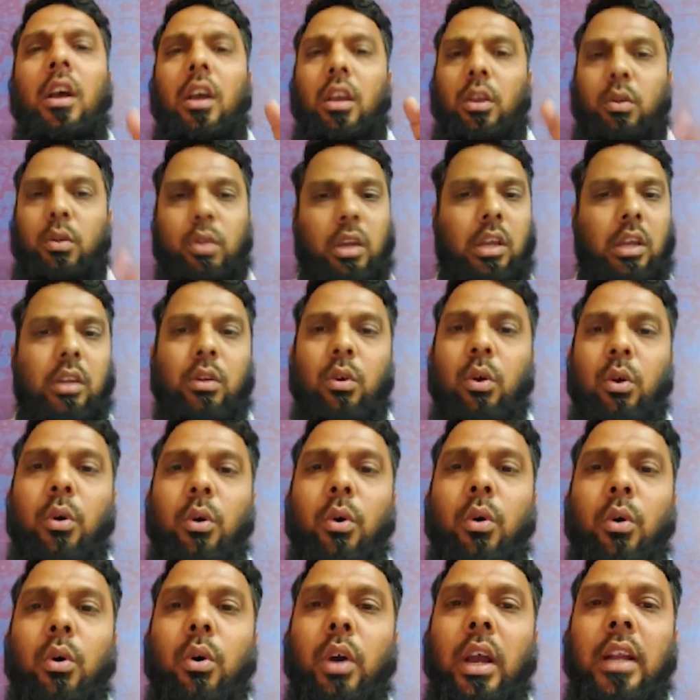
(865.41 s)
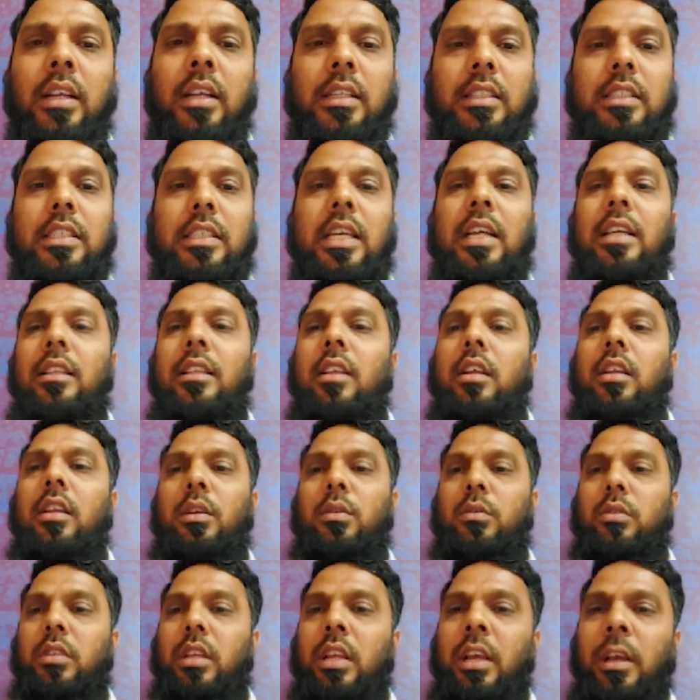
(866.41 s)
You can go and check the
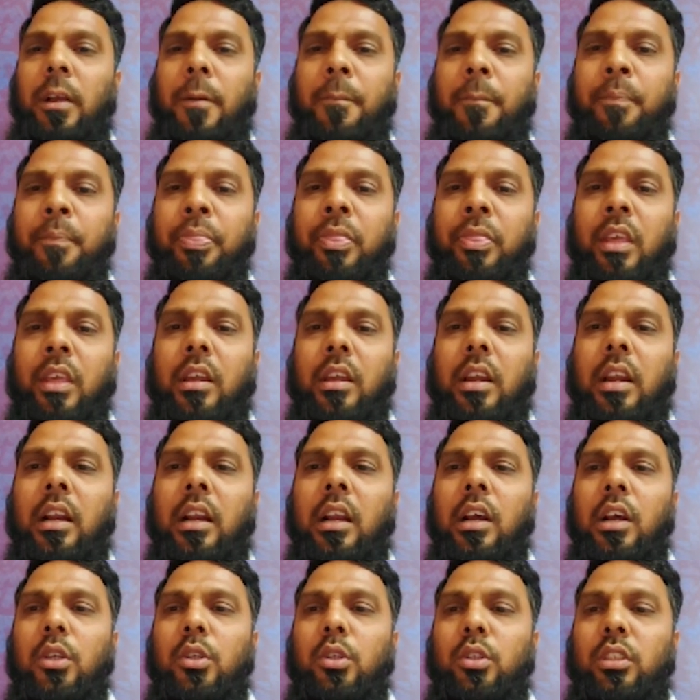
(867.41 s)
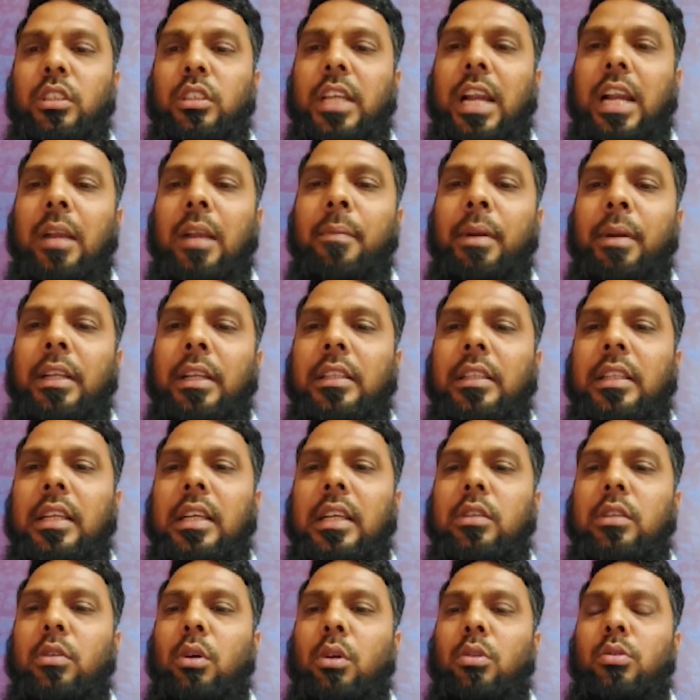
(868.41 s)
news link, right? So statement
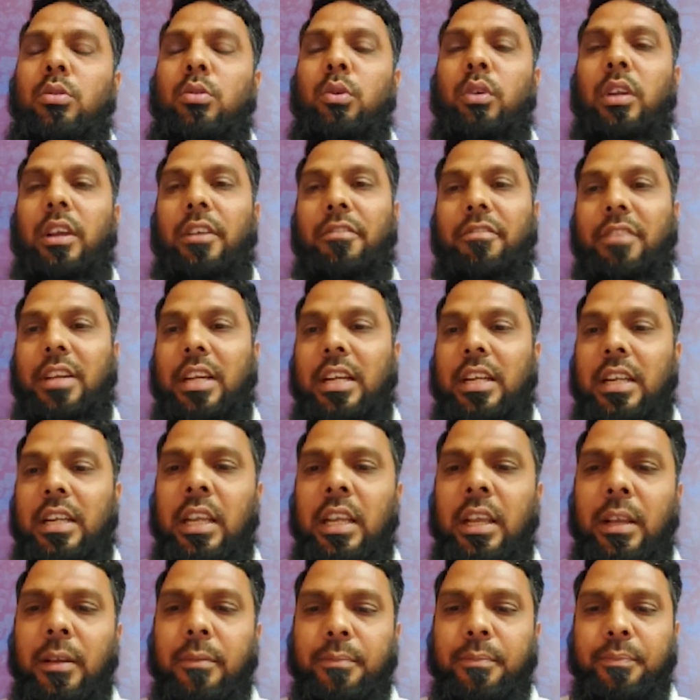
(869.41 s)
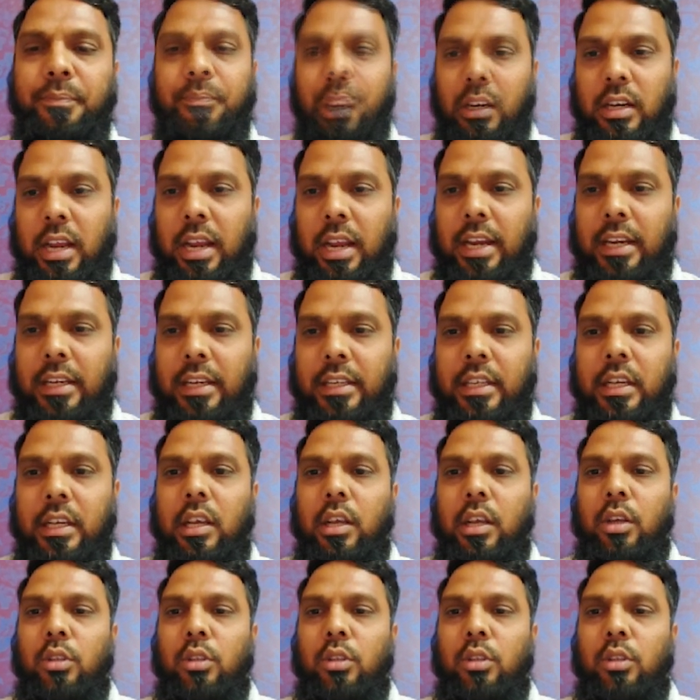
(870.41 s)
3 is also definitely right.